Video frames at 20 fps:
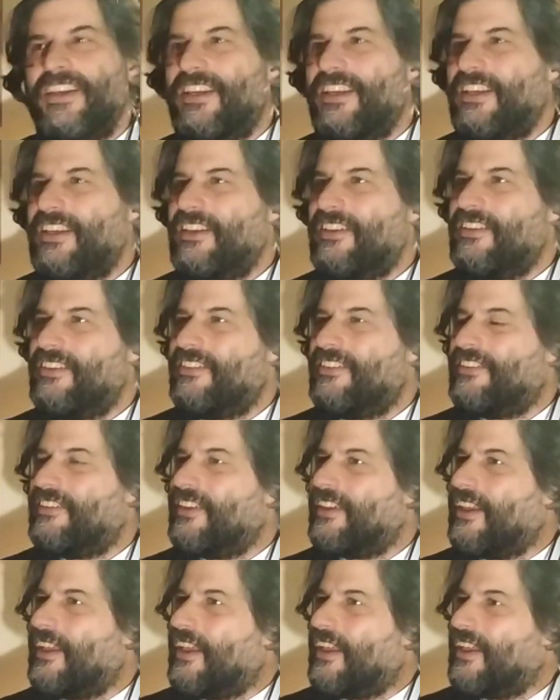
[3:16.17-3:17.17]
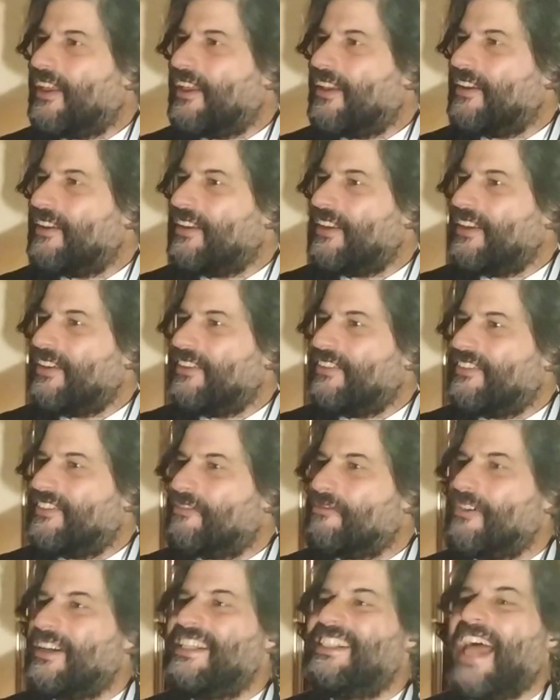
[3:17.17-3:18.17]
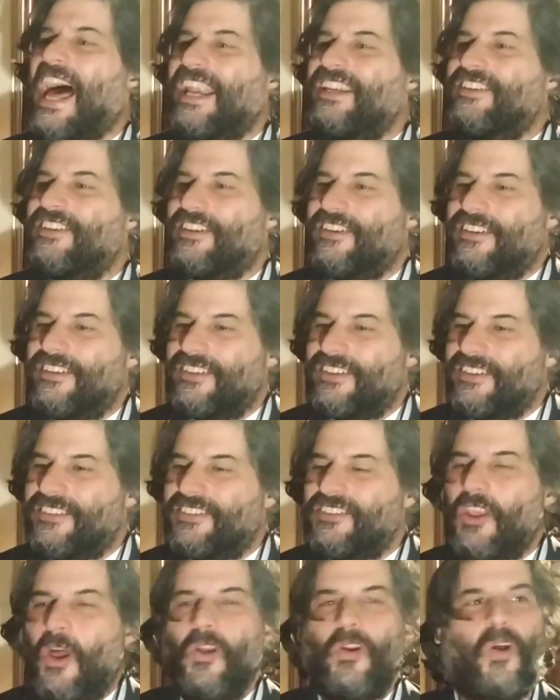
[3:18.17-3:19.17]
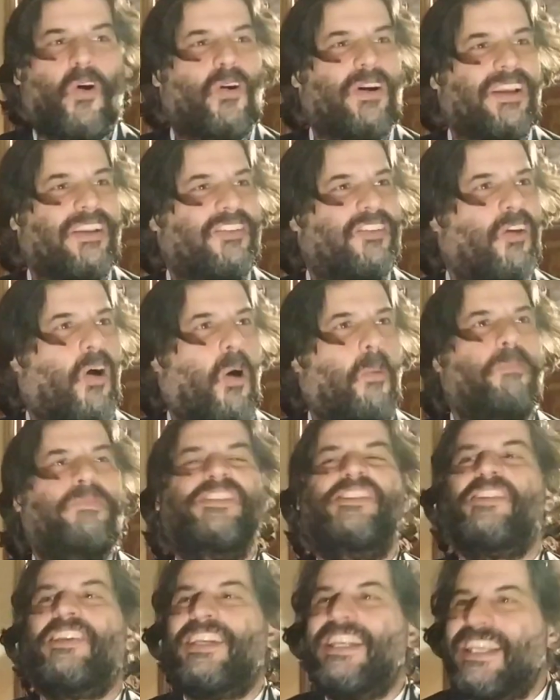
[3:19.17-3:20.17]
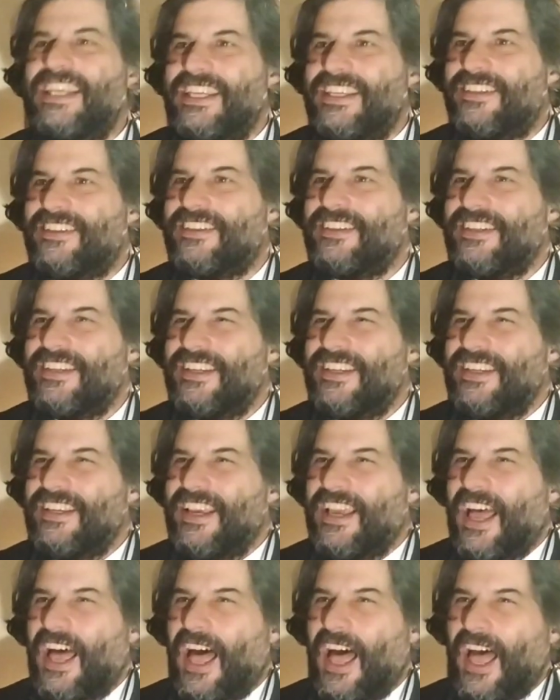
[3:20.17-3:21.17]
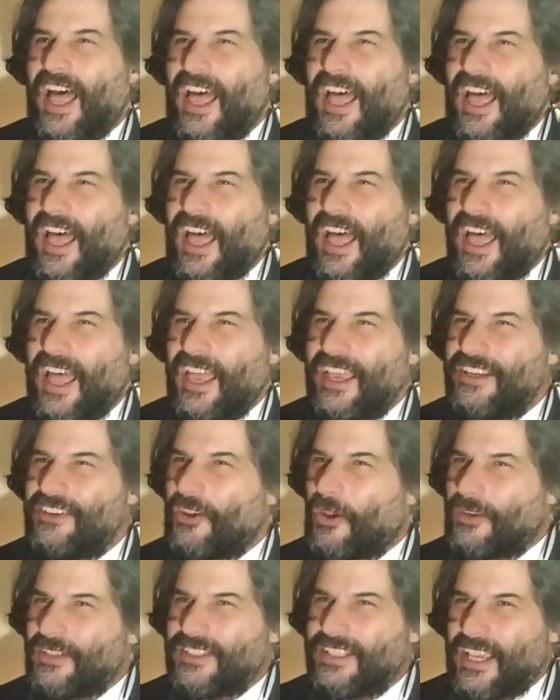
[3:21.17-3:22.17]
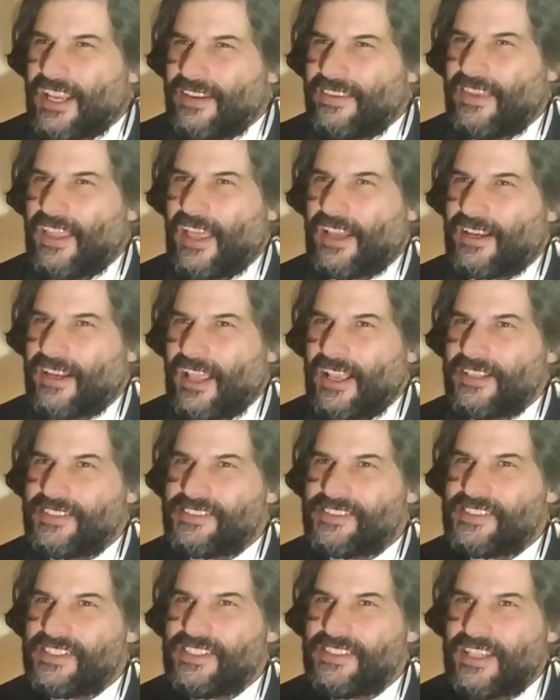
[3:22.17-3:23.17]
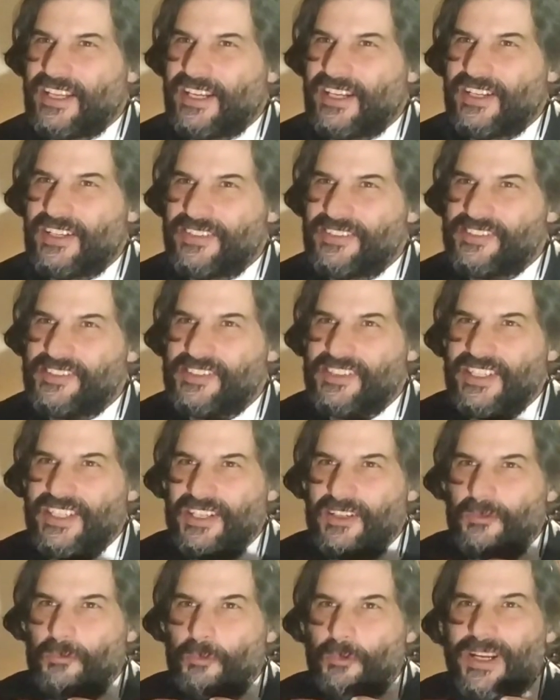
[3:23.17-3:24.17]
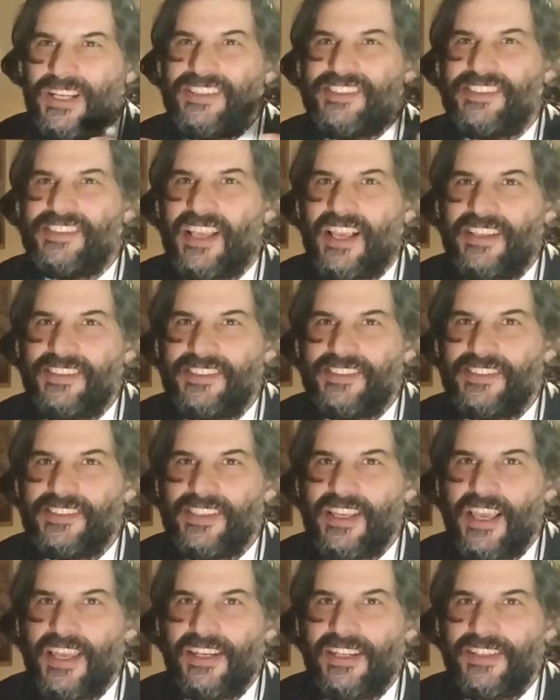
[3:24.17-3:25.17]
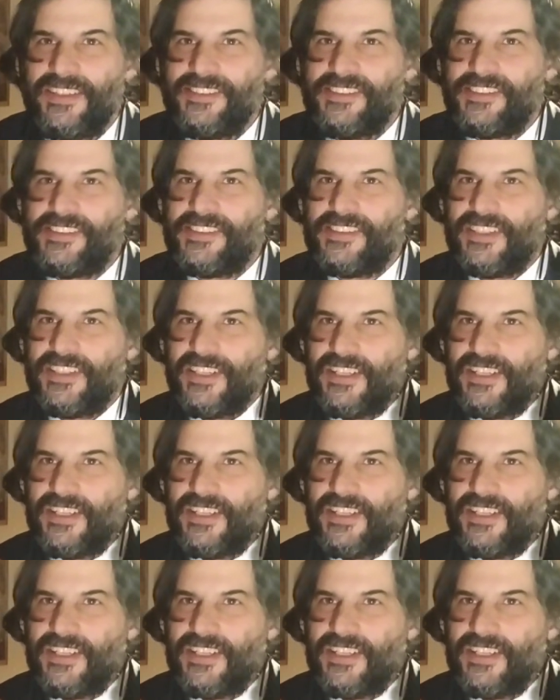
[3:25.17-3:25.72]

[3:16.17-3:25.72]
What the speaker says: is redundant, is no longer is obsolete, I don't get that. I see that it's in recess, and it's